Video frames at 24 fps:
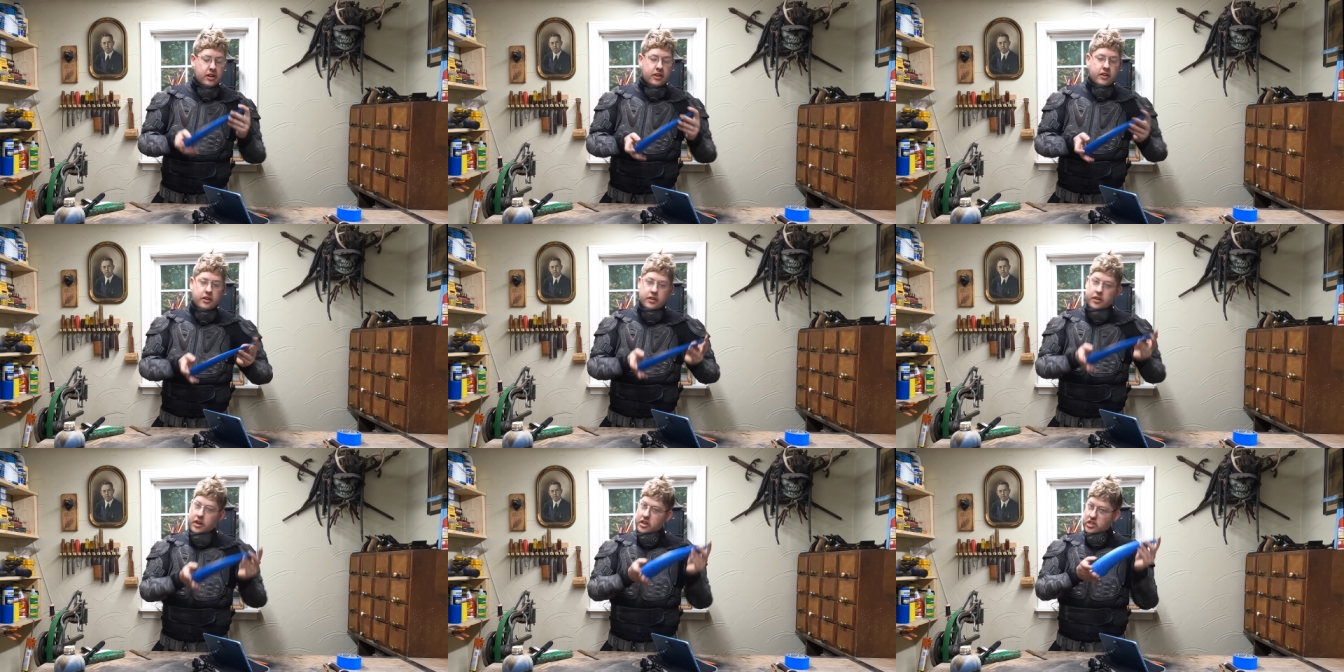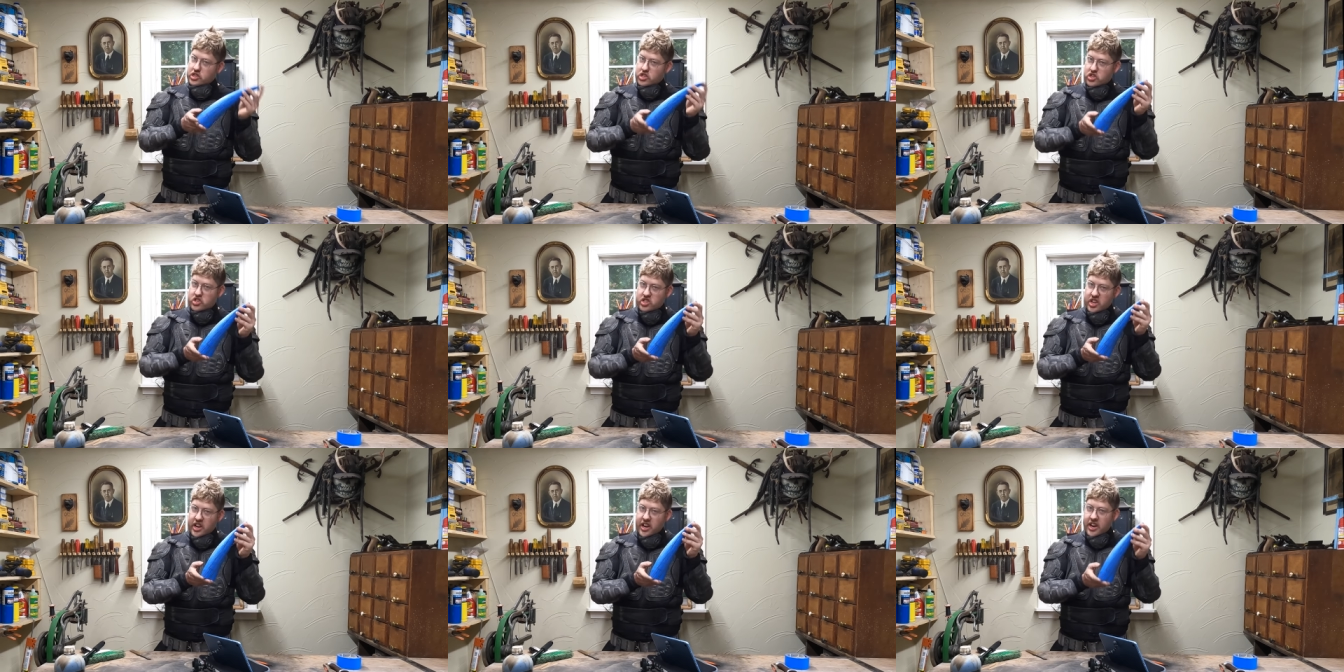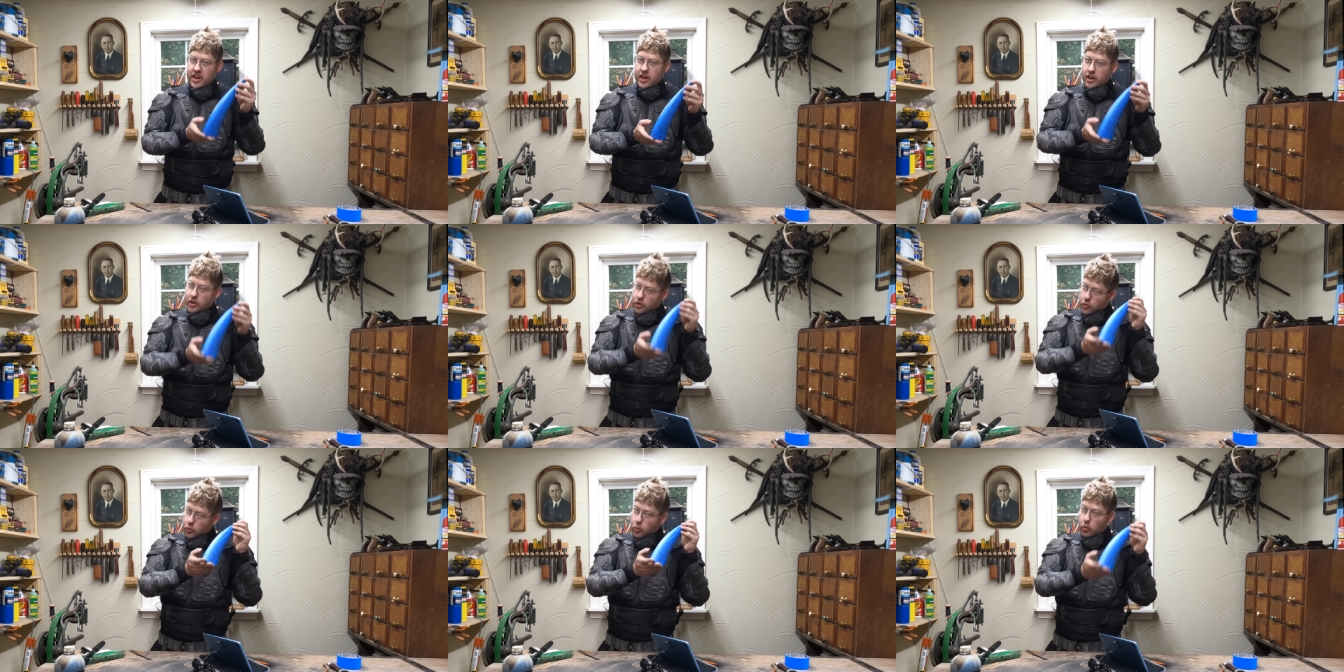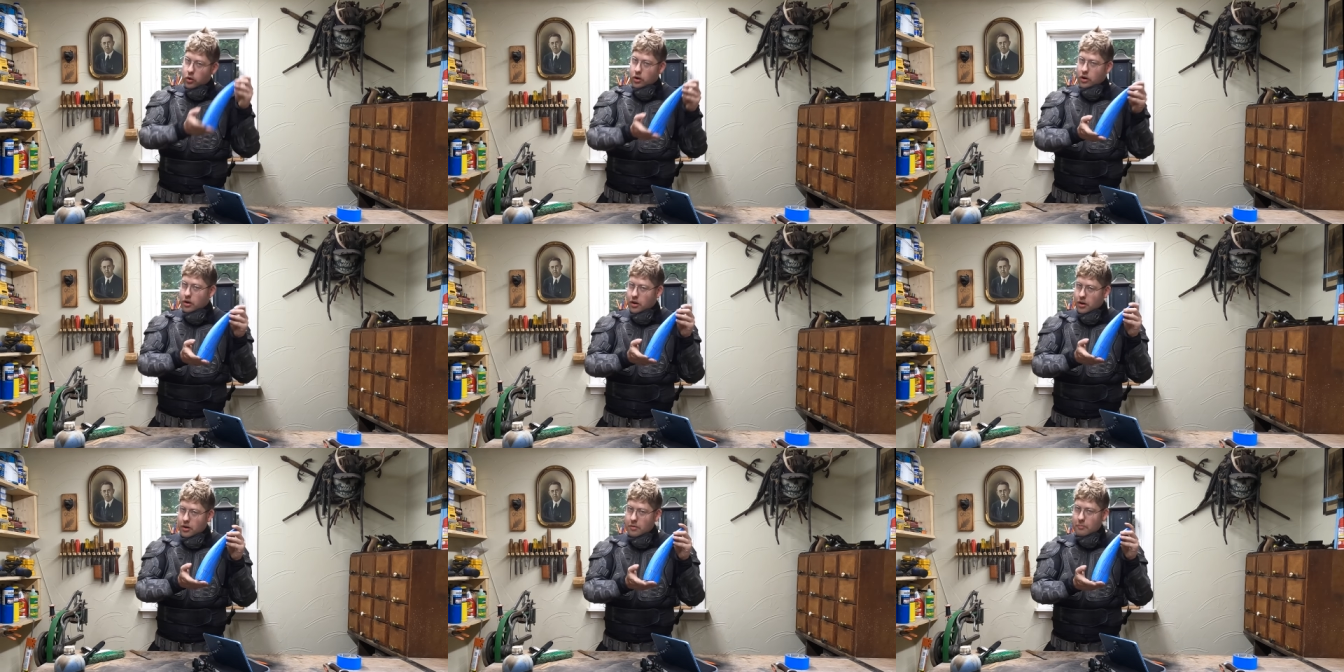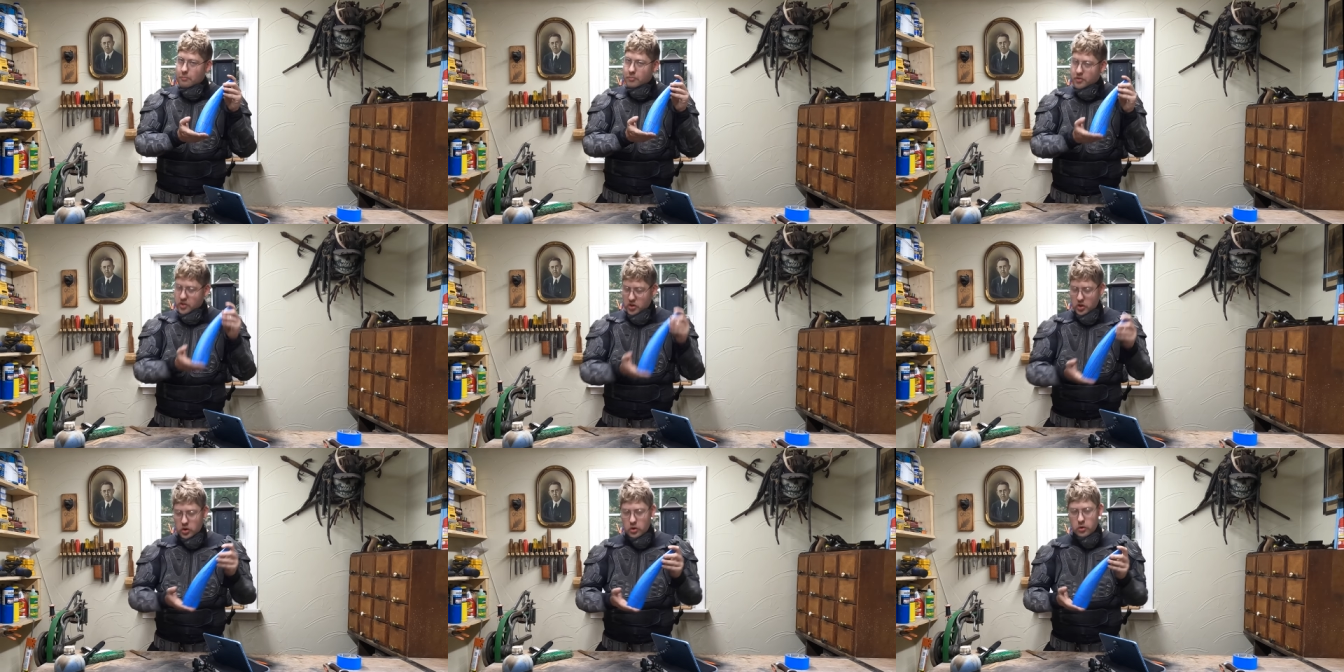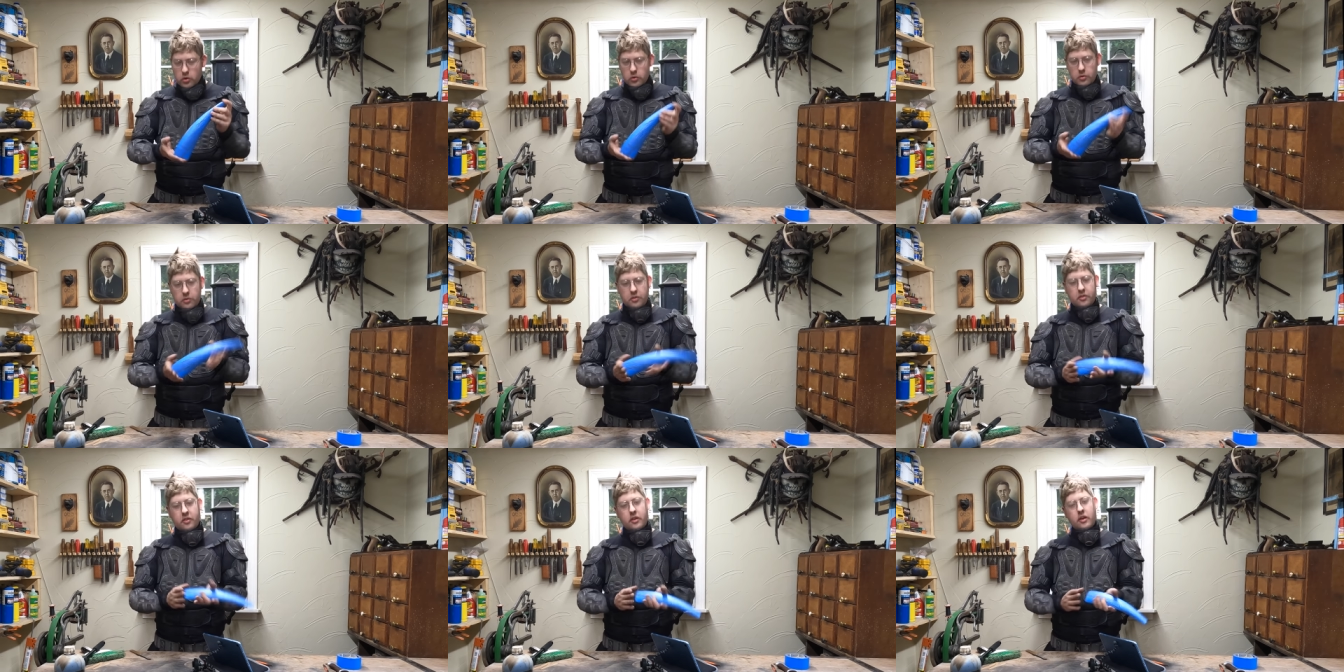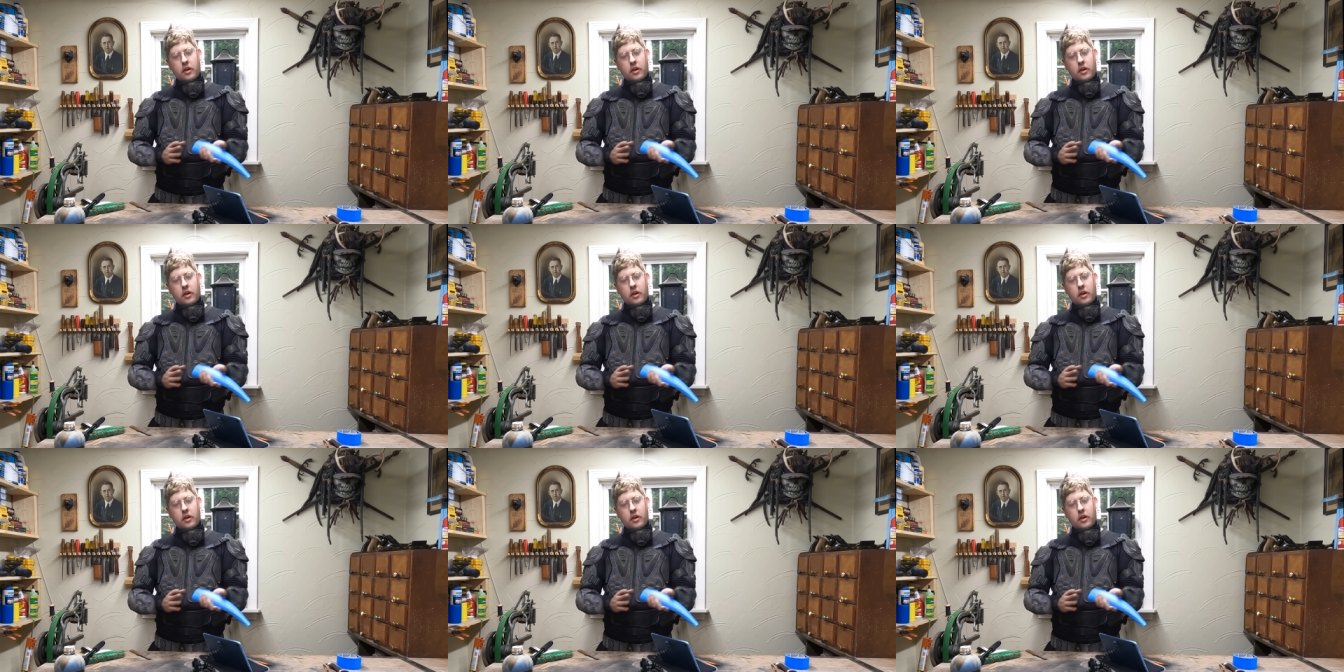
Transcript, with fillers: The sandworm tooth.